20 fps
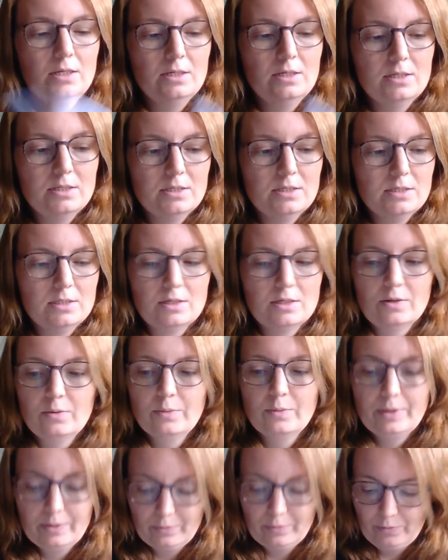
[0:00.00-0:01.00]
So
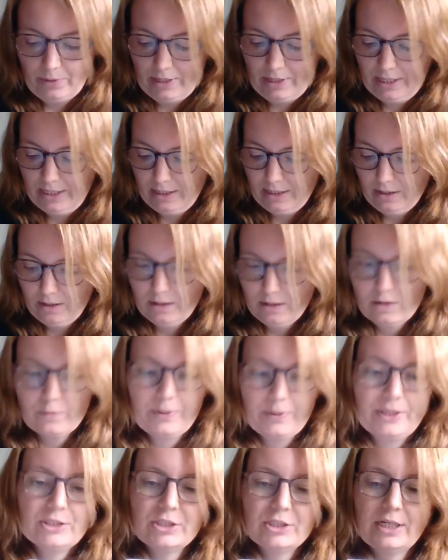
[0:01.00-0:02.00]
we really are
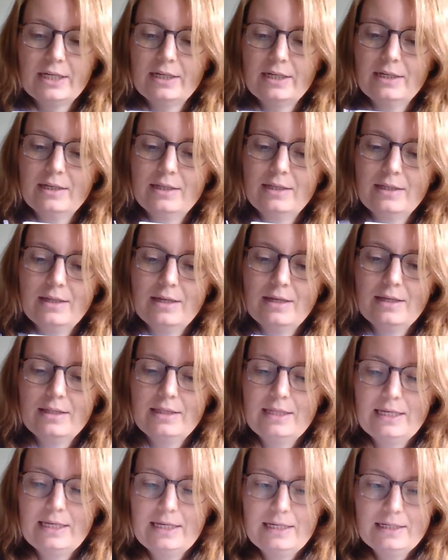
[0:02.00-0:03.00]
reaching
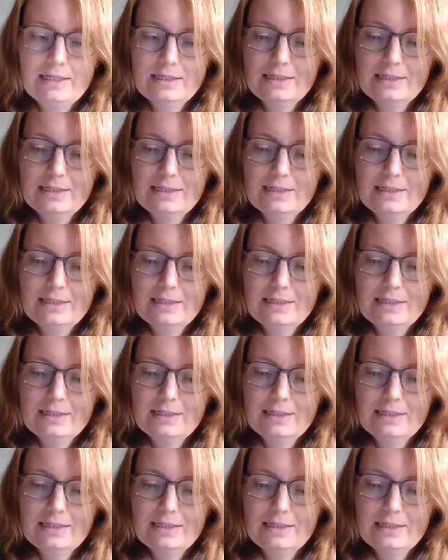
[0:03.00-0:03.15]
the